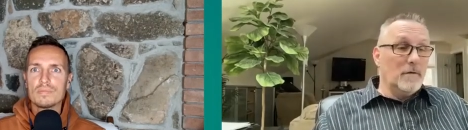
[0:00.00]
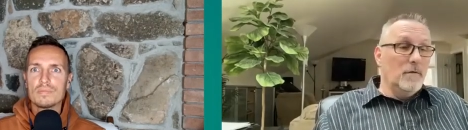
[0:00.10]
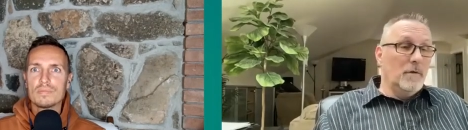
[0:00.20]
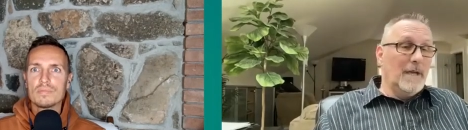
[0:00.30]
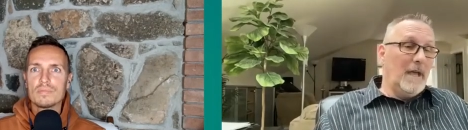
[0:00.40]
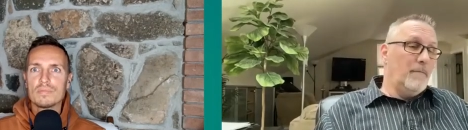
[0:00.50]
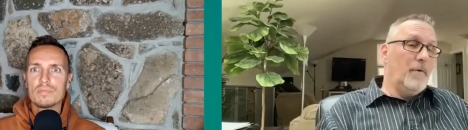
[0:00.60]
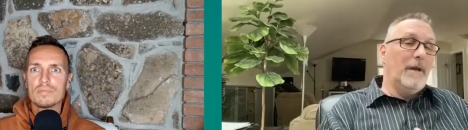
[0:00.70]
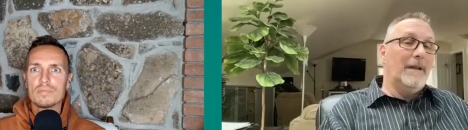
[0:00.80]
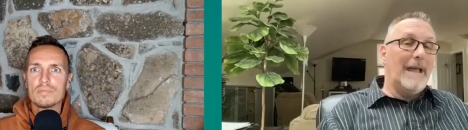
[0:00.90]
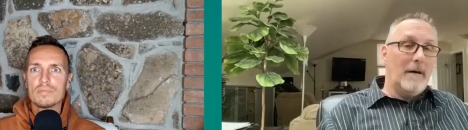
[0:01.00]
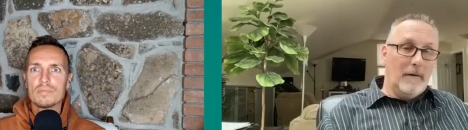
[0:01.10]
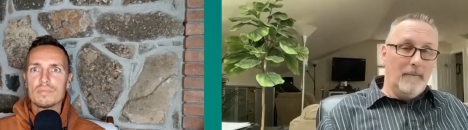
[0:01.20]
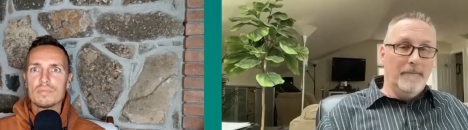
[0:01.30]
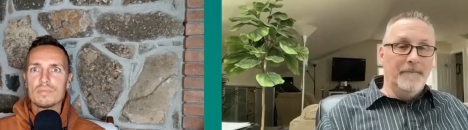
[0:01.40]
Speaker 1: you can't put it down.
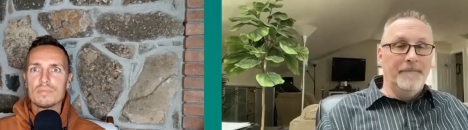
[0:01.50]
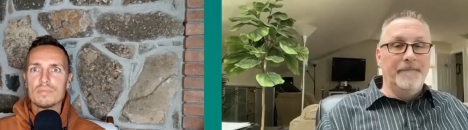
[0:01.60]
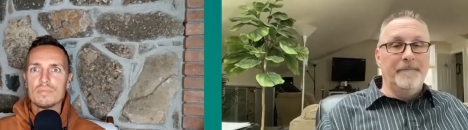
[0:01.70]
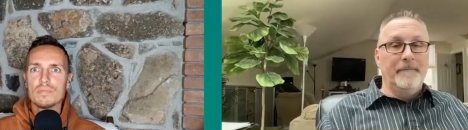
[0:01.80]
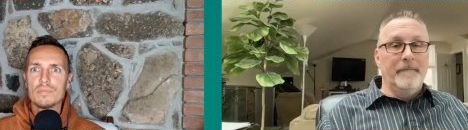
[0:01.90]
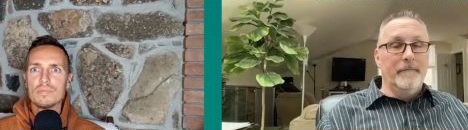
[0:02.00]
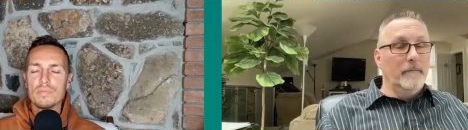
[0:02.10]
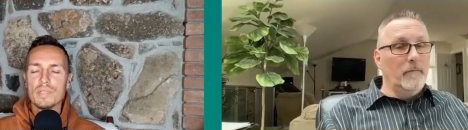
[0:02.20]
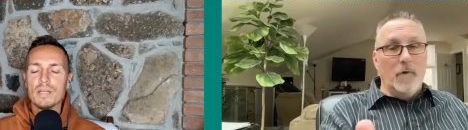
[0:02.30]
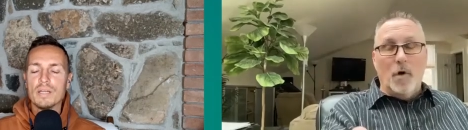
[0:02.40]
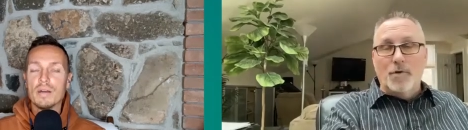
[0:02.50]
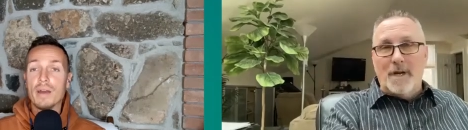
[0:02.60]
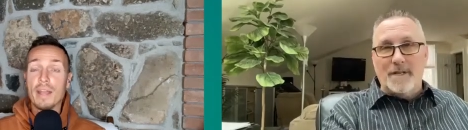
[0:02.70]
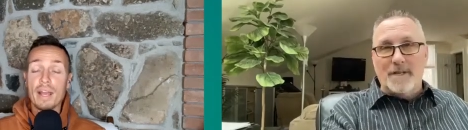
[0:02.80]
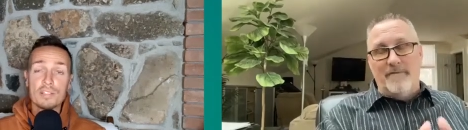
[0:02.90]
Yeah. no judgment
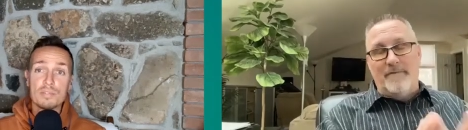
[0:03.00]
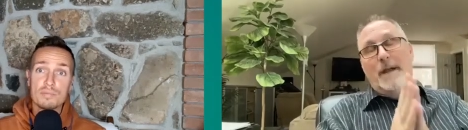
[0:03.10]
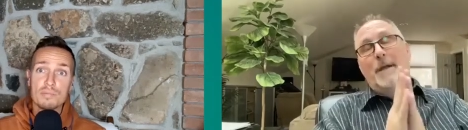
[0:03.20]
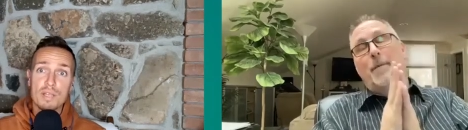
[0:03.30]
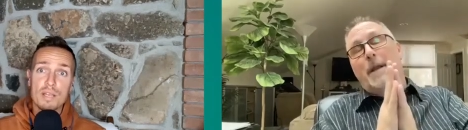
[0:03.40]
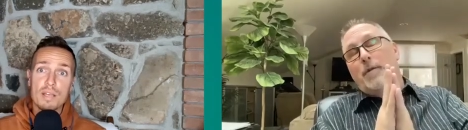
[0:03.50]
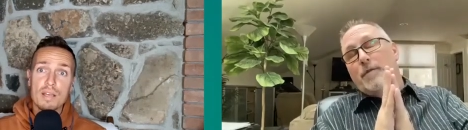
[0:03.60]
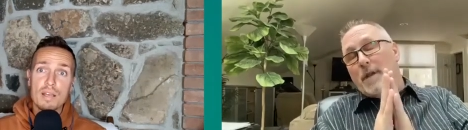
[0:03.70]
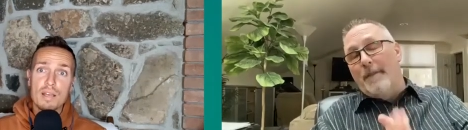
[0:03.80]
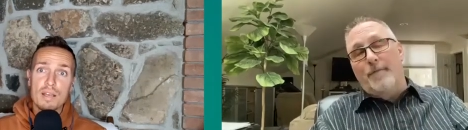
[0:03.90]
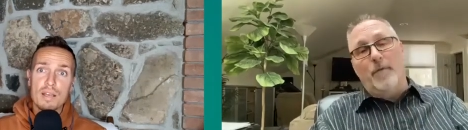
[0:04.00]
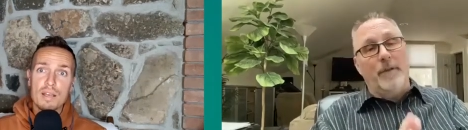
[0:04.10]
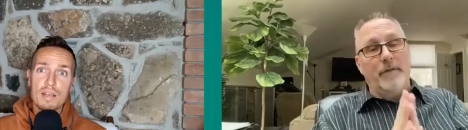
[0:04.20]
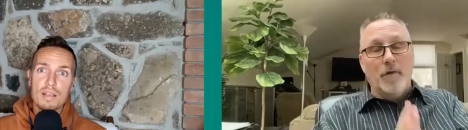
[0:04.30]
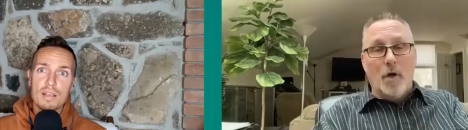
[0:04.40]
actually, for anybody who's gone through
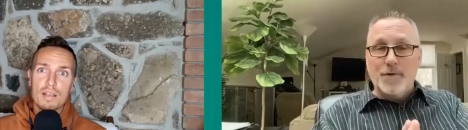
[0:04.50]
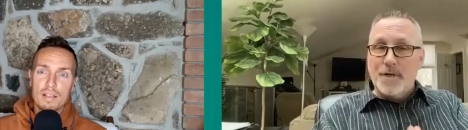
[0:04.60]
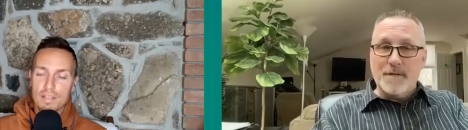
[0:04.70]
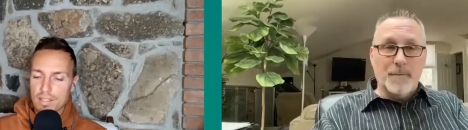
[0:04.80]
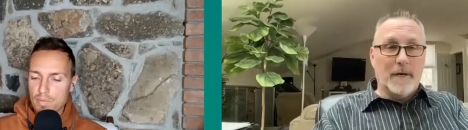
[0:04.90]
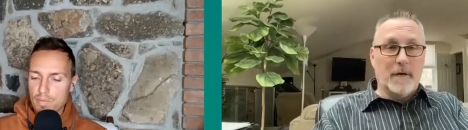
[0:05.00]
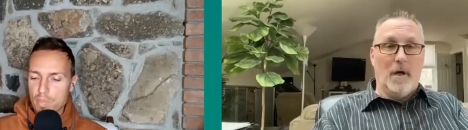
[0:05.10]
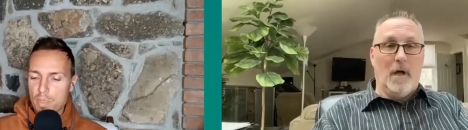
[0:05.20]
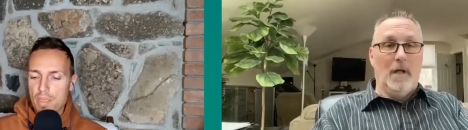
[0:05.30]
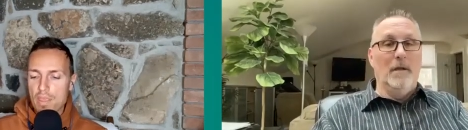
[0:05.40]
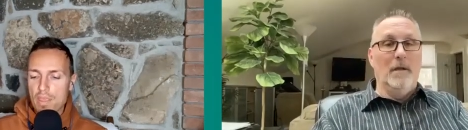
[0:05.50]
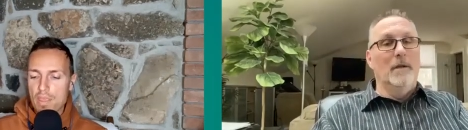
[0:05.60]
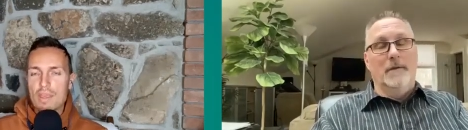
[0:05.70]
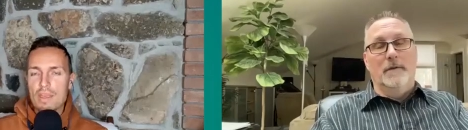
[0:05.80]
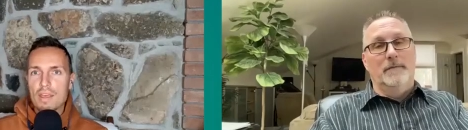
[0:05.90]
this. No judgment.
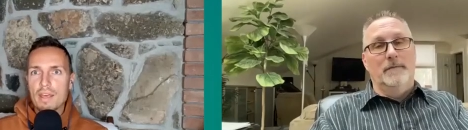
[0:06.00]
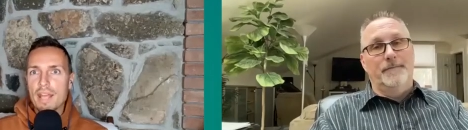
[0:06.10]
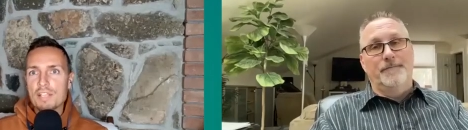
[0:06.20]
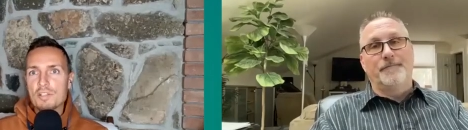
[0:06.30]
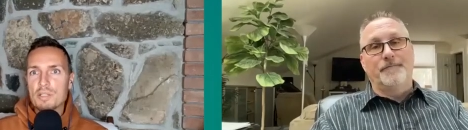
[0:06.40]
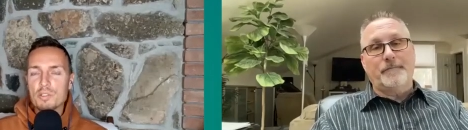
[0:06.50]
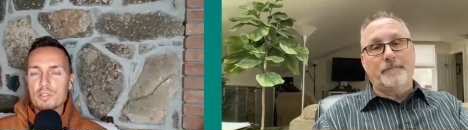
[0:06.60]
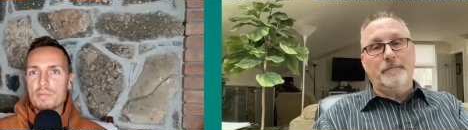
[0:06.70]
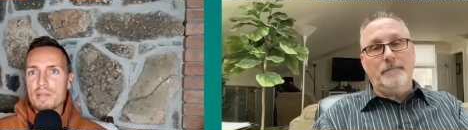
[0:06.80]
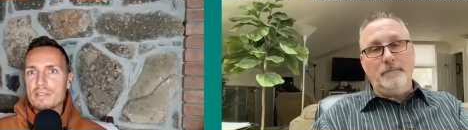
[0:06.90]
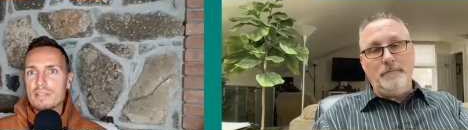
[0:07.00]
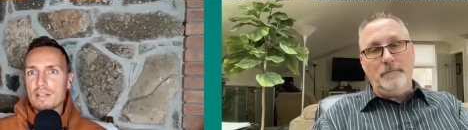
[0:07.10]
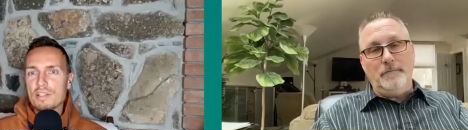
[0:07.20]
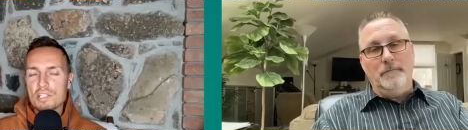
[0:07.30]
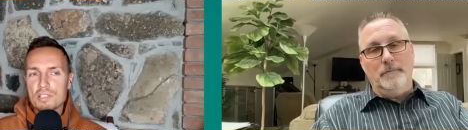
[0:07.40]
Speaker 2: Yeah. It actually also means that
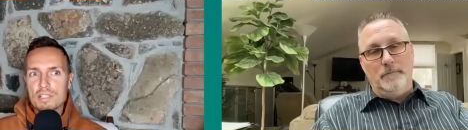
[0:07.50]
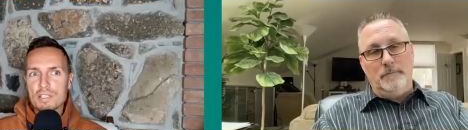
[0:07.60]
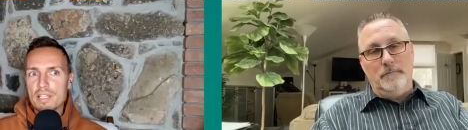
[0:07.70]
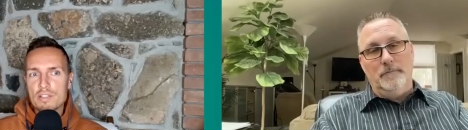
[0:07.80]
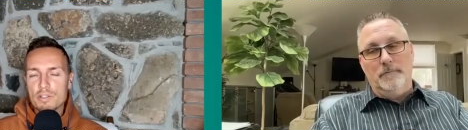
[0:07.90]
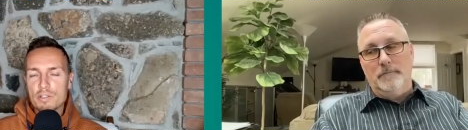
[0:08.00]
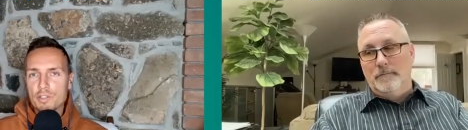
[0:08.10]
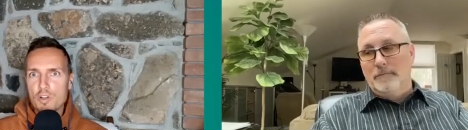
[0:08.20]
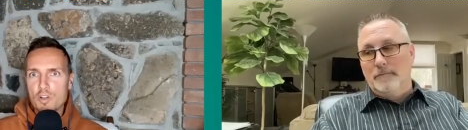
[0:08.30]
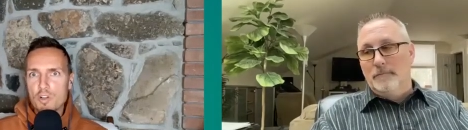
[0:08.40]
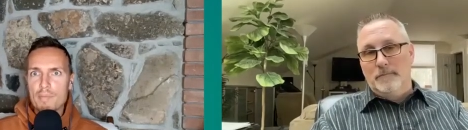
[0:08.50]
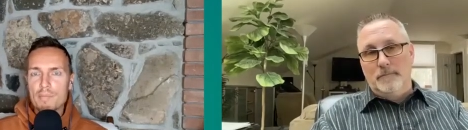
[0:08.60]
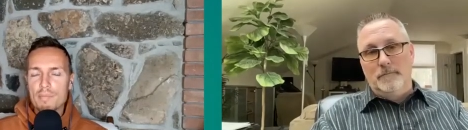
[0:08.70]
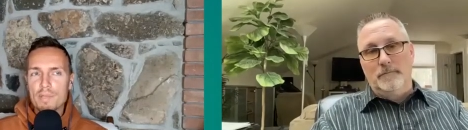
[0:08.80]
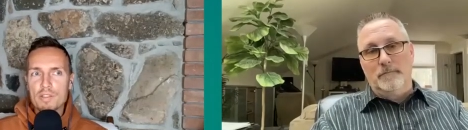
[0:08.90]
it is not a trauma
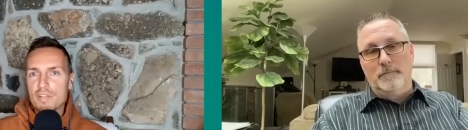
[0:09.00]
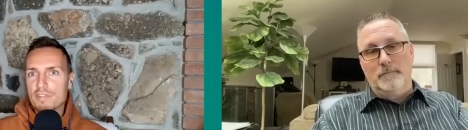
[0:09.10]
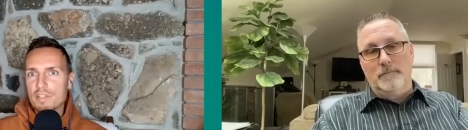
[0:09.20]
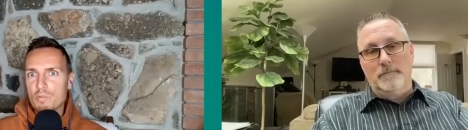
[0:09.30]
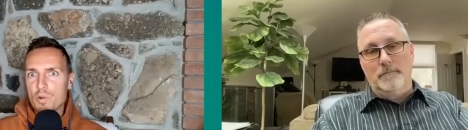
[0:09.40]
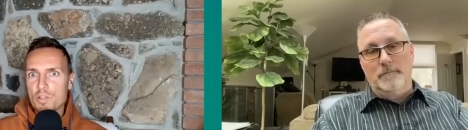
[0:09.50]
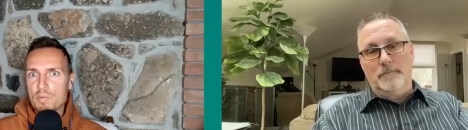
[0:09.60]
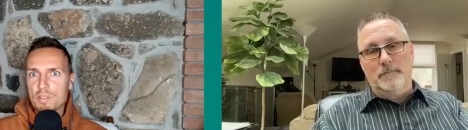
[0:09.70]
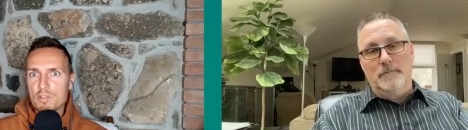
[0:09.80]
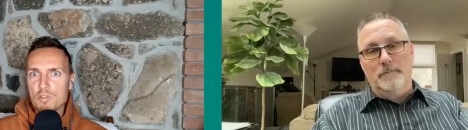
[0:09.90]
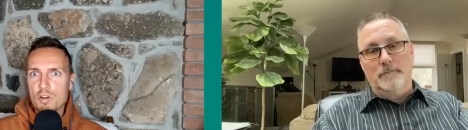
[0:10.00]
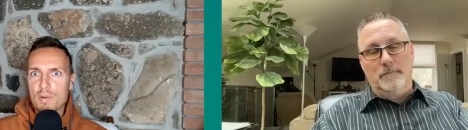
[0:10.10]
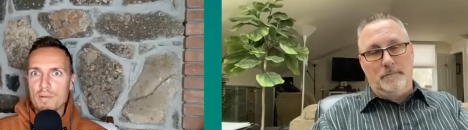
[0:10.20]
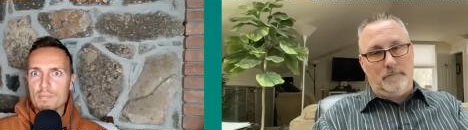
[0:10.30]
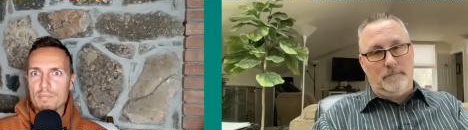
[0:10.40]
because if it were to be a
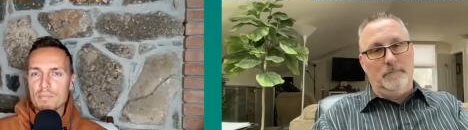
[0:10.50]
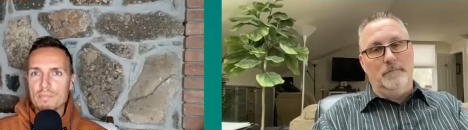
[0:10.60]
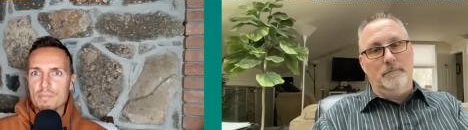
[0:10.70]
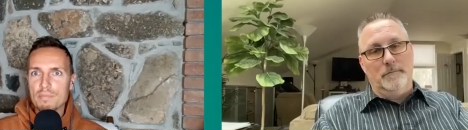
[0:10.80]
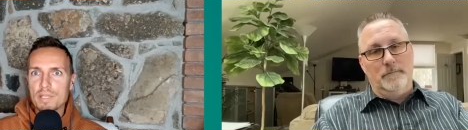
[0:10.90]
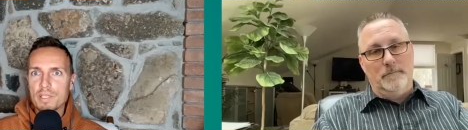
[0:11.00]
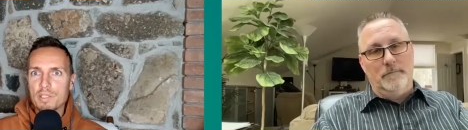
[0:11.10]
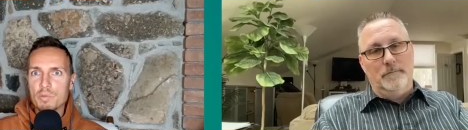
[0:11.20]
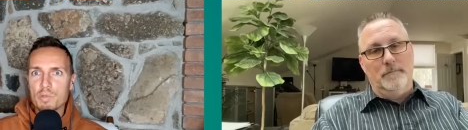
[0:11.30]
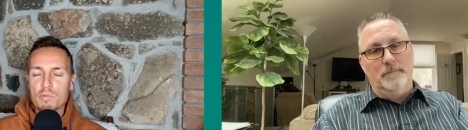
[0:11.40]
trauma, then you wouldn't